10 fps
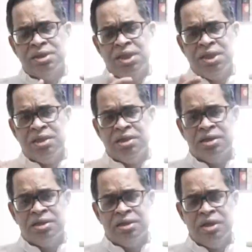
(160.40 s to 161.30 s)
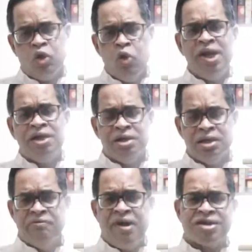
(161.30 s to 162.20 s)
the uh, COVID
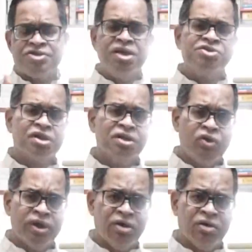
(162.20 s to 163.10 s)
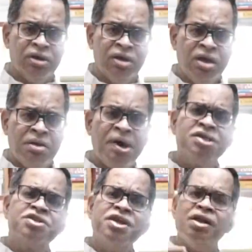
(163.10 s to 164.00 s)
vaccination going on,
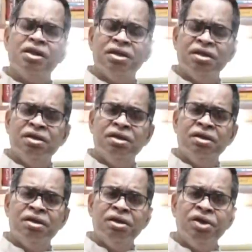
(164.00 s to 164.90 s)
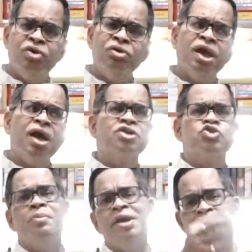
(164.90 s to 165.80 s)
but still you know, there are
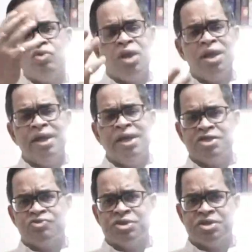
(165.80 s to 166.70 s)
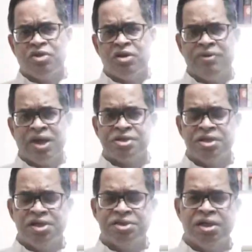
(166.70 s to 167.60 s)
so many rural areas which is not
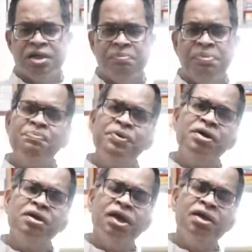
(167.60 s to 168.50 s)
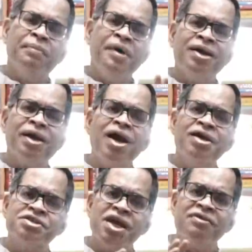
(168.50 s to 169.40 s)
vaccinated. The people in America
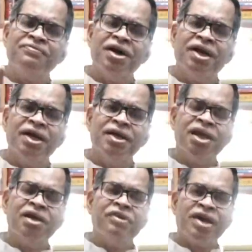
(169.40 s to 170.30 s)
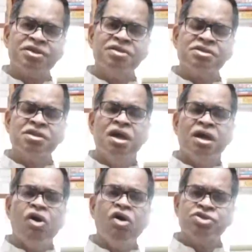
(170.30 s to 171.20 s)
itself are telling that vaccines
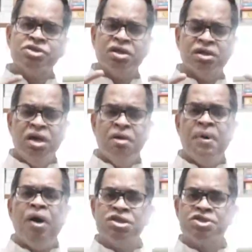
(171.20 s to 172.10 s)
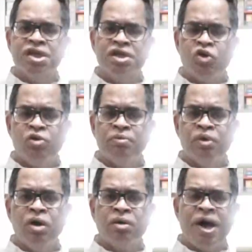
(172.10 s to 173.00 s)
cause uh, Powell syndrome
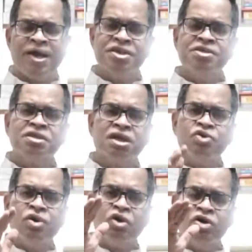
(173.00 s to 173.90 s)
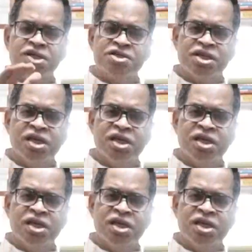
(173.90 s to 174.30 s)
or vaccines cause